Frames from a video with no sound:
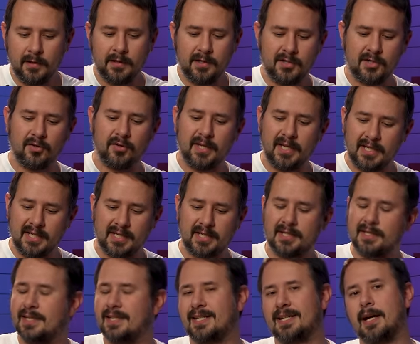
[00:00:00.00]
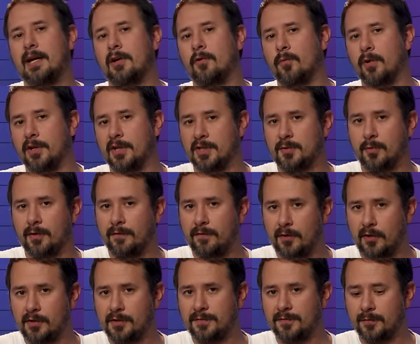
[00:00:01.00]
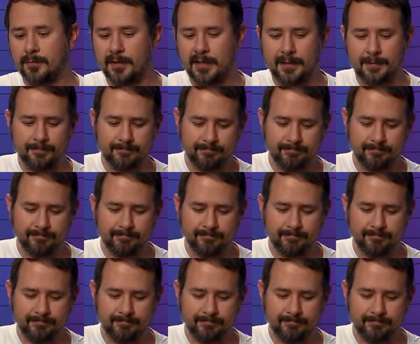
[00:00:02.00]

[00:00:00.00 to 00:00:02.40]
So that's, that's kind of where this one falls for me.